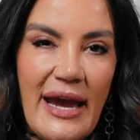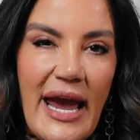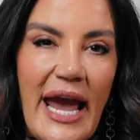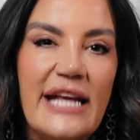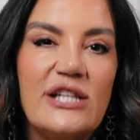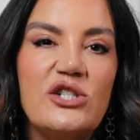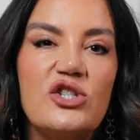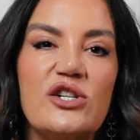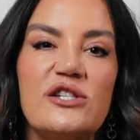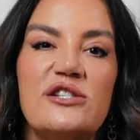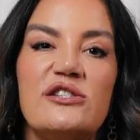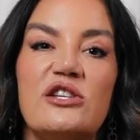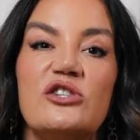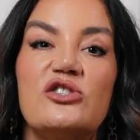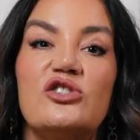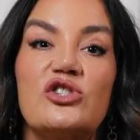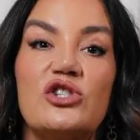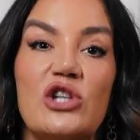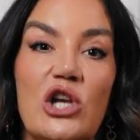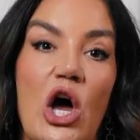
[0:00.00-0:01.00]
It's just the
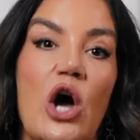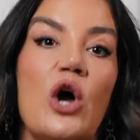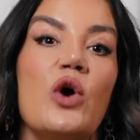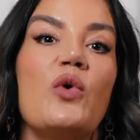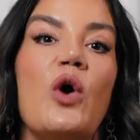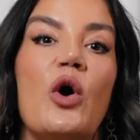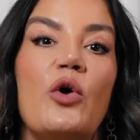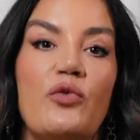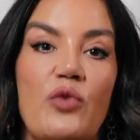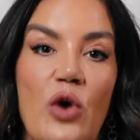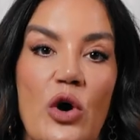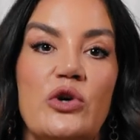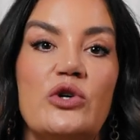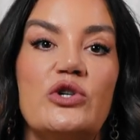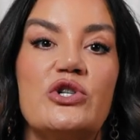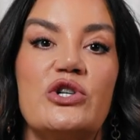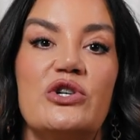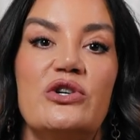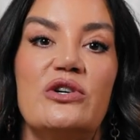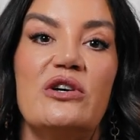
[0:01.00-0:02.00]
slow
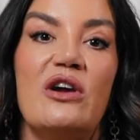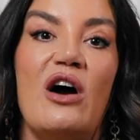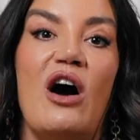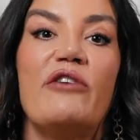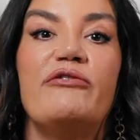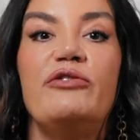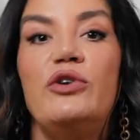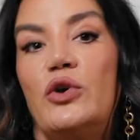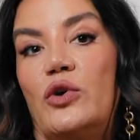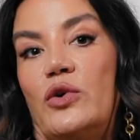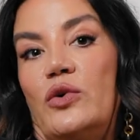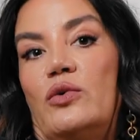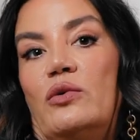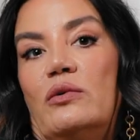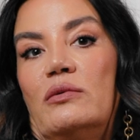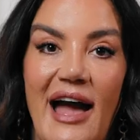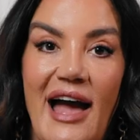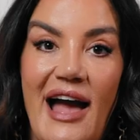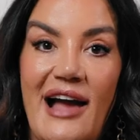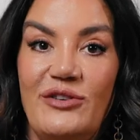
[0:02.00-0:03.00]
erosion of you
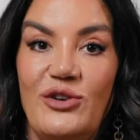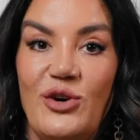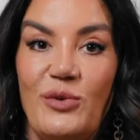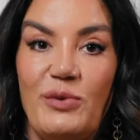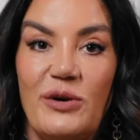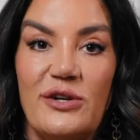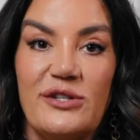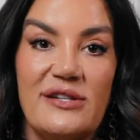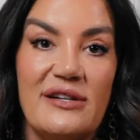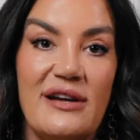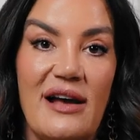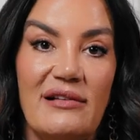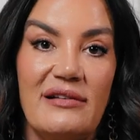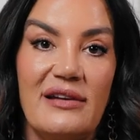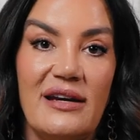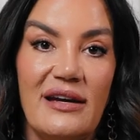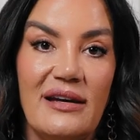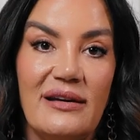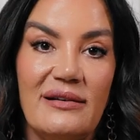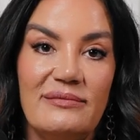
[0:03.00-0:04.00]
and your
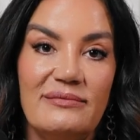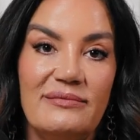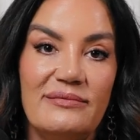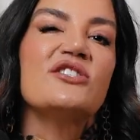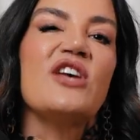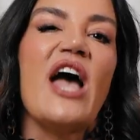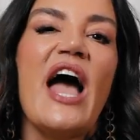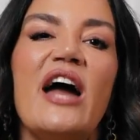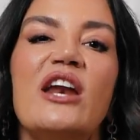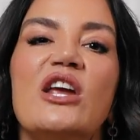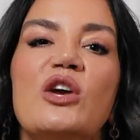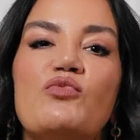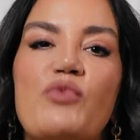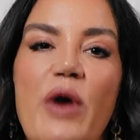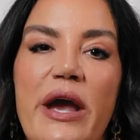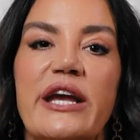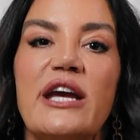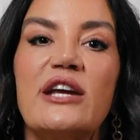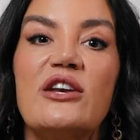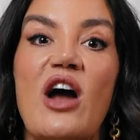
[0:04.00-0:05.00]
personality. So how do you
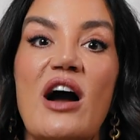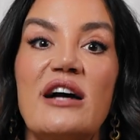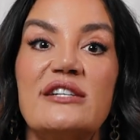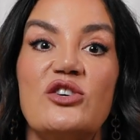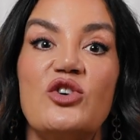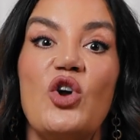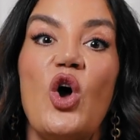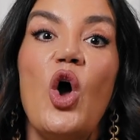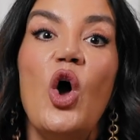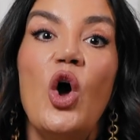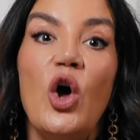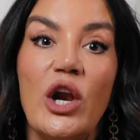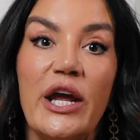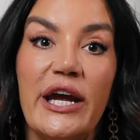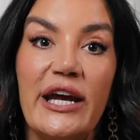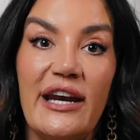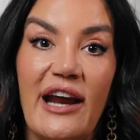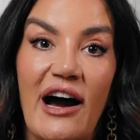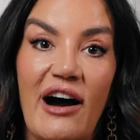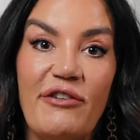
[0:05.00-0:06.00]
recognize it
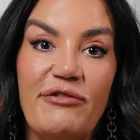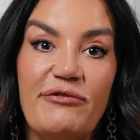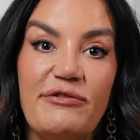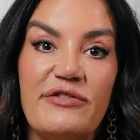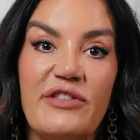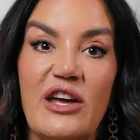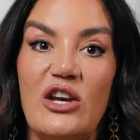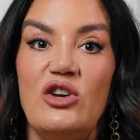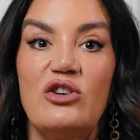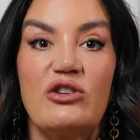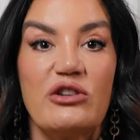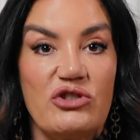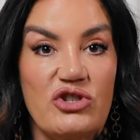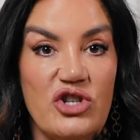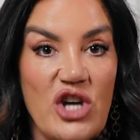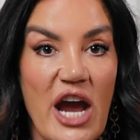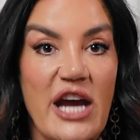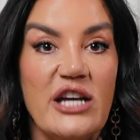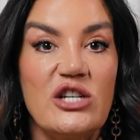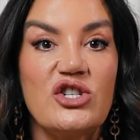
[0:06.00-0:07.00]
early enough that you can
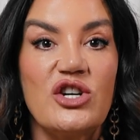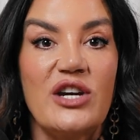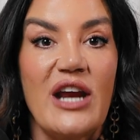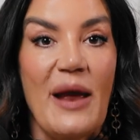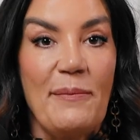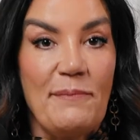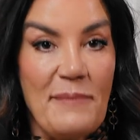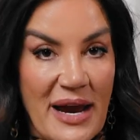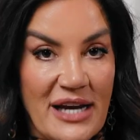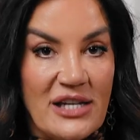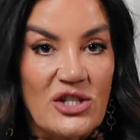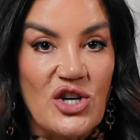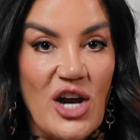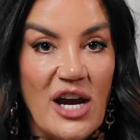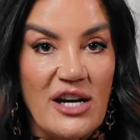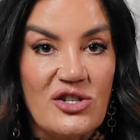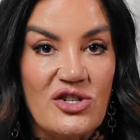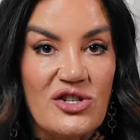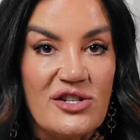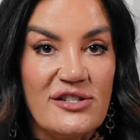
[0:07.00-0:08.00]
change it and make
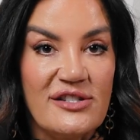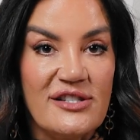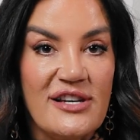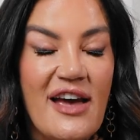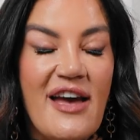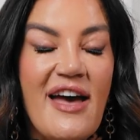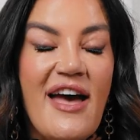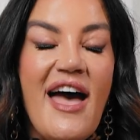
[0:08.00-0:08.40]
changes?